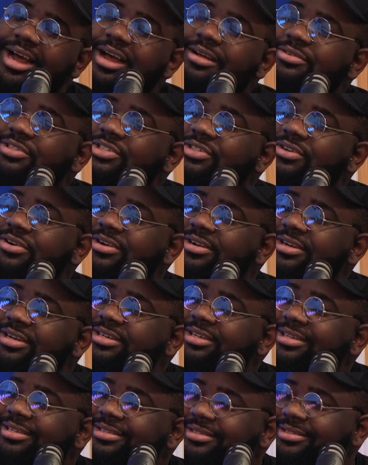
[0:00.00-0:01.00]

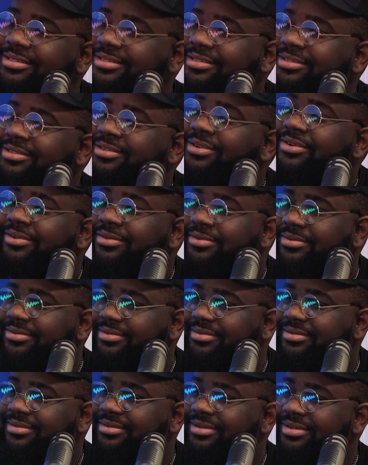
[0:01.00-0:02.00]
Altron and you know
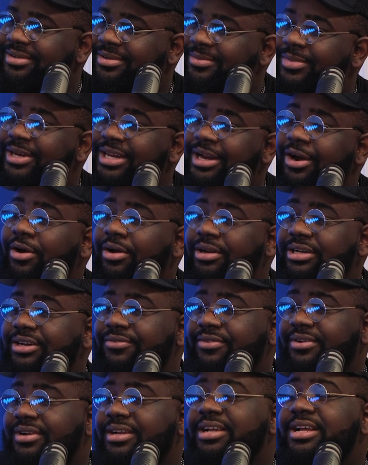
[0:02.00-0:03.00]
Outro was
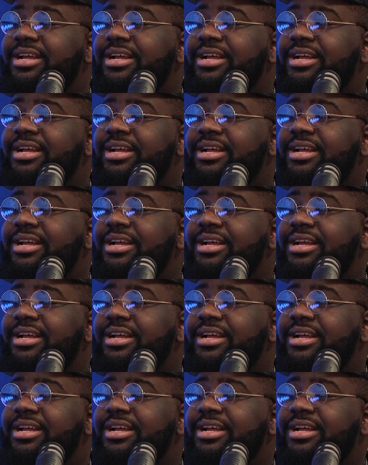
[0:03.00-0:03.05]
good.